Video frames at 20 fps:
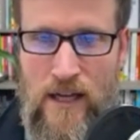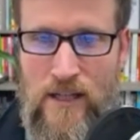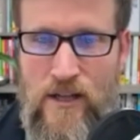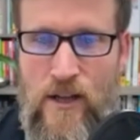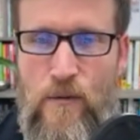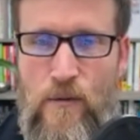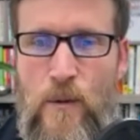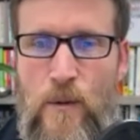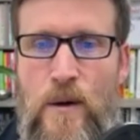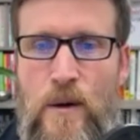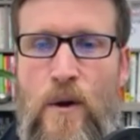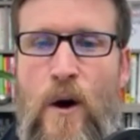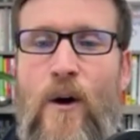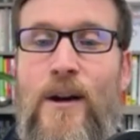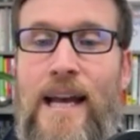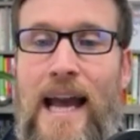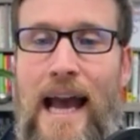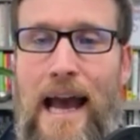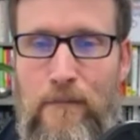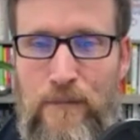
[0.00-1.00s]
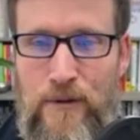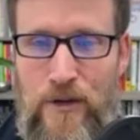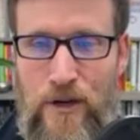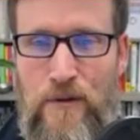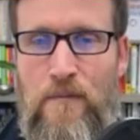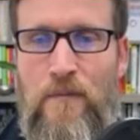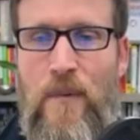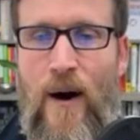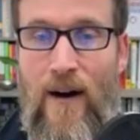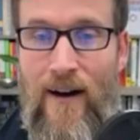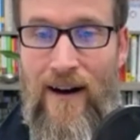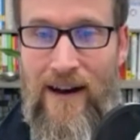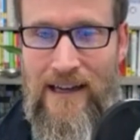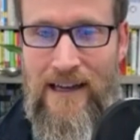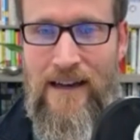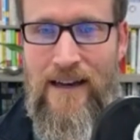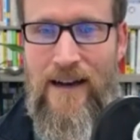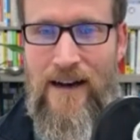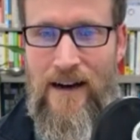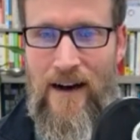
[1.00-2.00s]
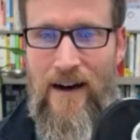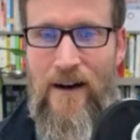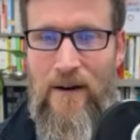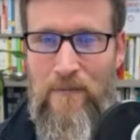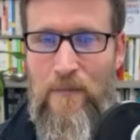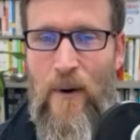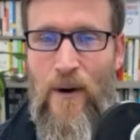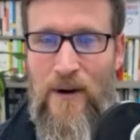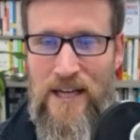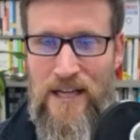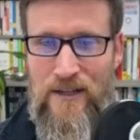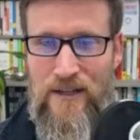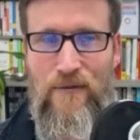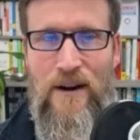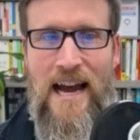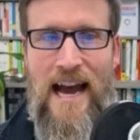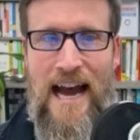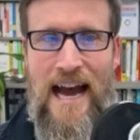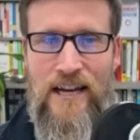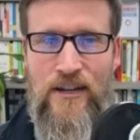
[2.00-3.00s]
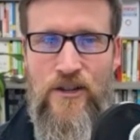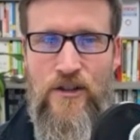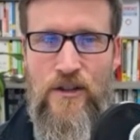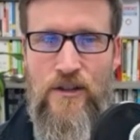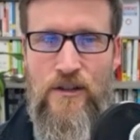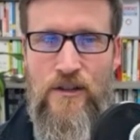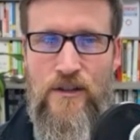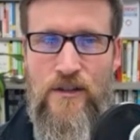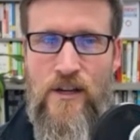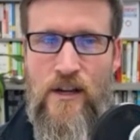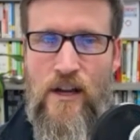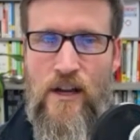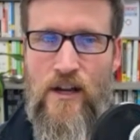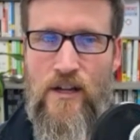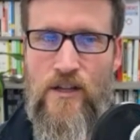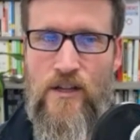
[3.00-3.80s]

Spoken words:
so that we're not captured by our body's reactions.